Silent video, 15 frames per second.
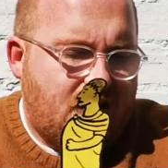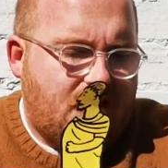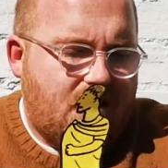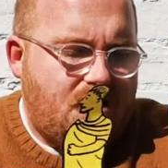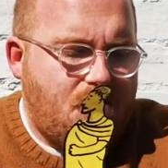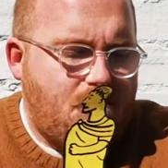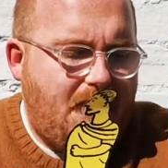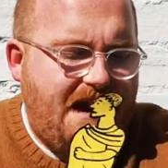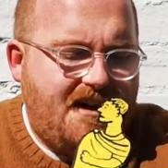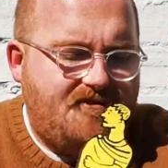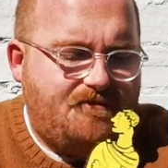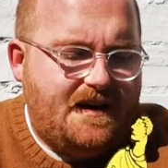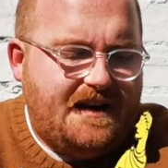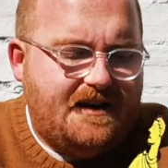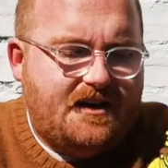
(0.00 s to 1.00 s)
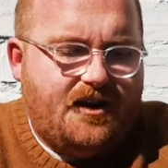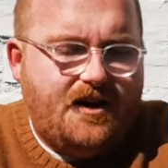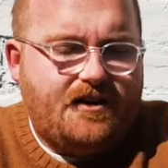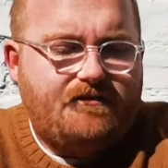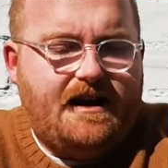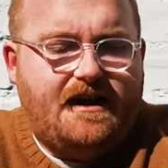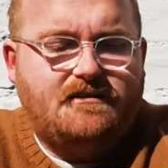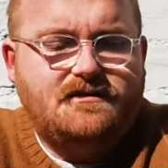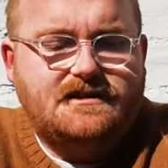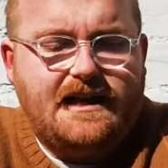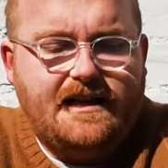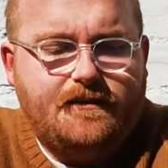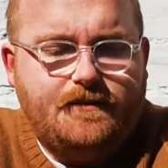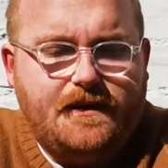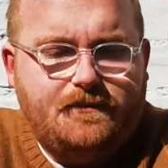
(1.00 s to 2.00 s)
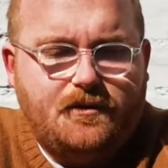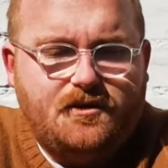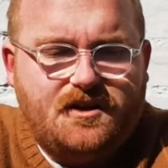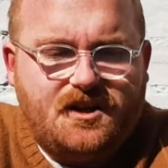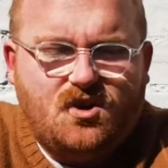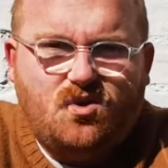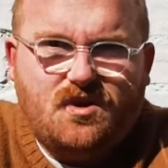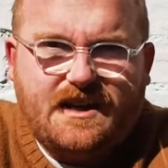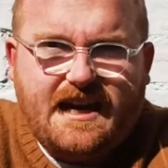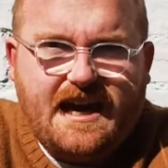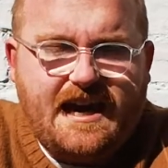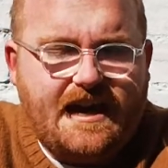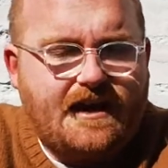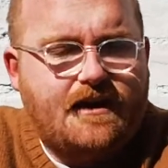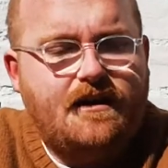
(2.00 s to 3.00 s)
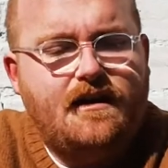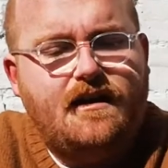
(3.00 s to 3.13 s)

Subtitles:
you may have been going around telling people that you're the king.